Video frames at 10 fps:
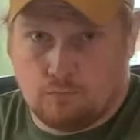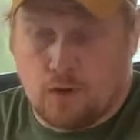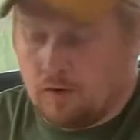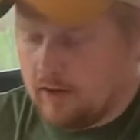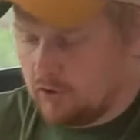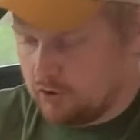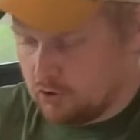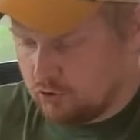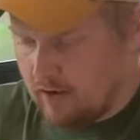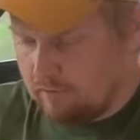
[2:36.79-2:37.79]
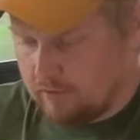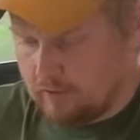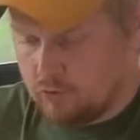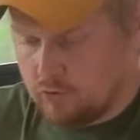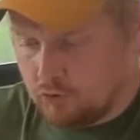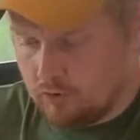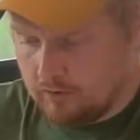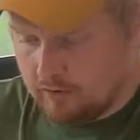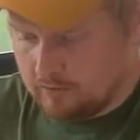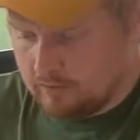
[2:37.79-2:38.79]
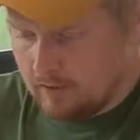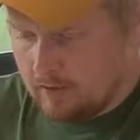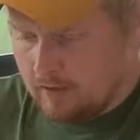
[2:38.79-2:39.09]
while actually traveling due to this.